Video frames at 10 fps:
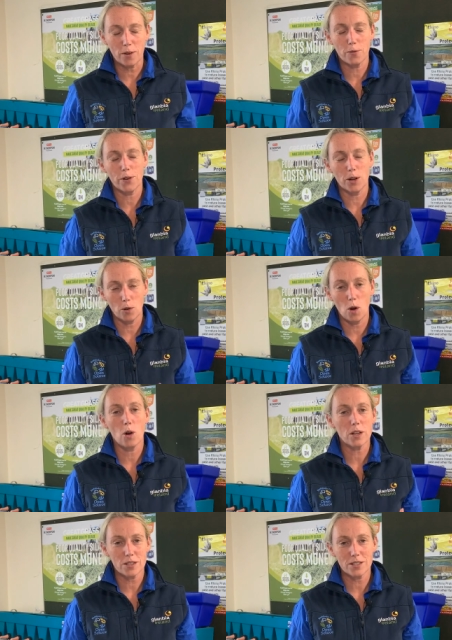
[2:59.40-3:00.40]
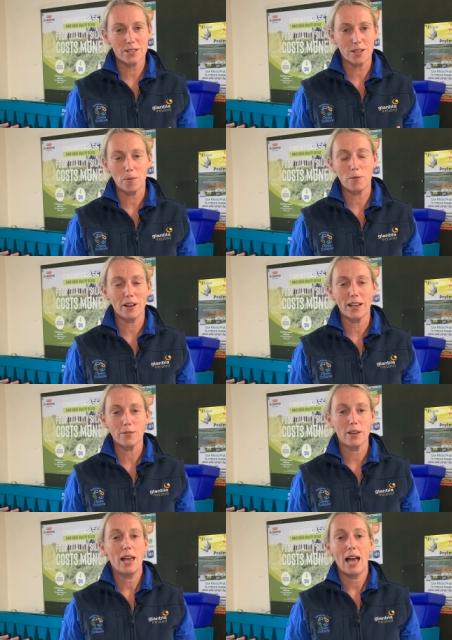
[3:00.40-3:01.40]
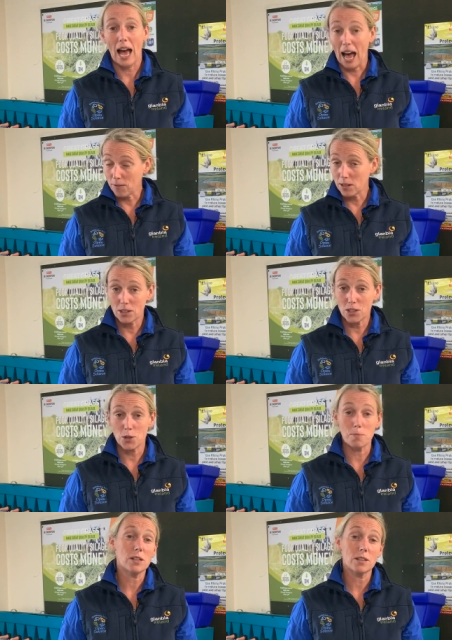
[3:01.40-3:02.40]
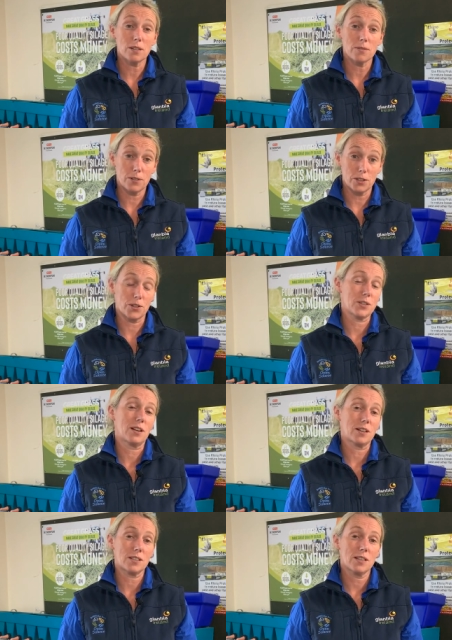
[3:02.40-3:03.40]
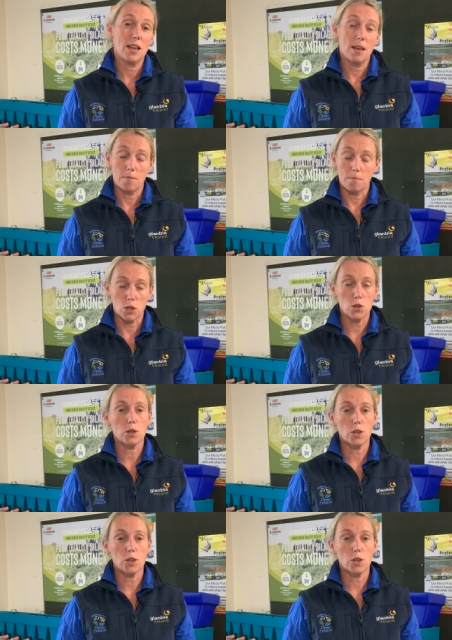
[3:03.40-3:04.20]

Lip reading: for your August top 5. Have a look at your milk filter socks. Make sure you're